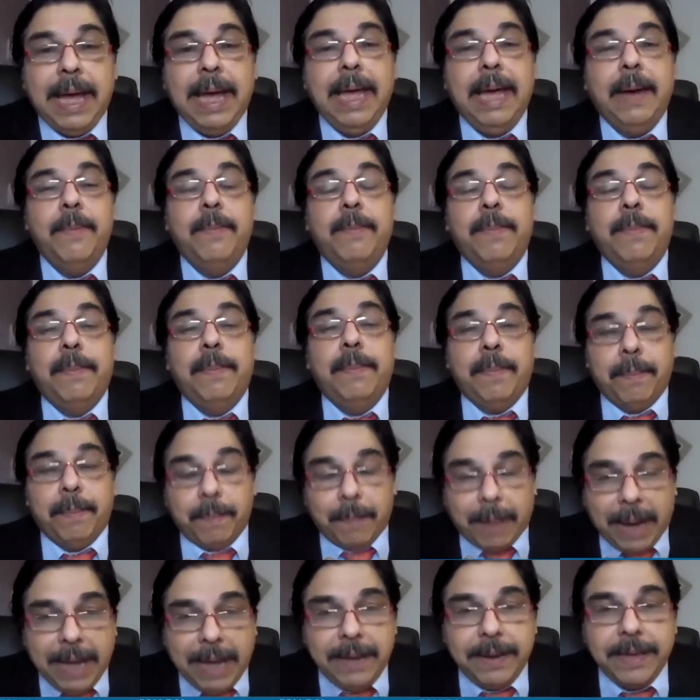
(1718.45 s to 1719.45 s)
I have
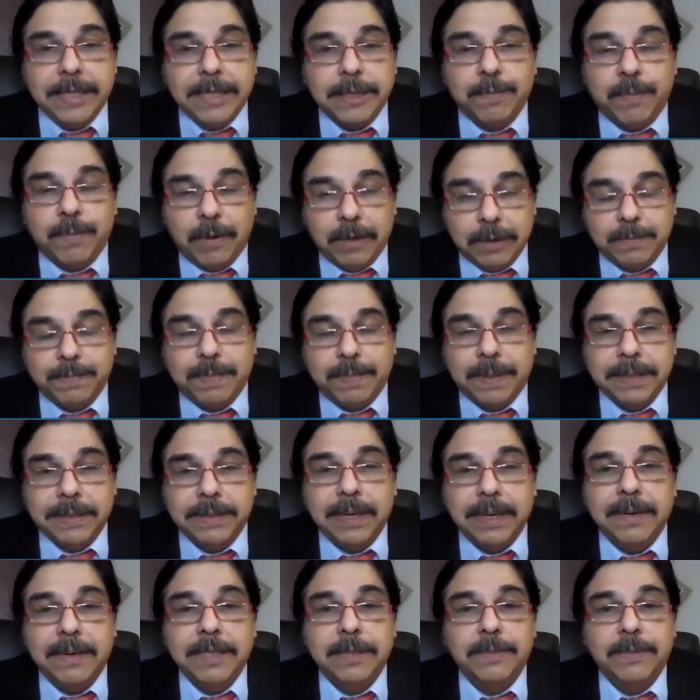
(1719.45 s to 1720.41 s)
my response, personal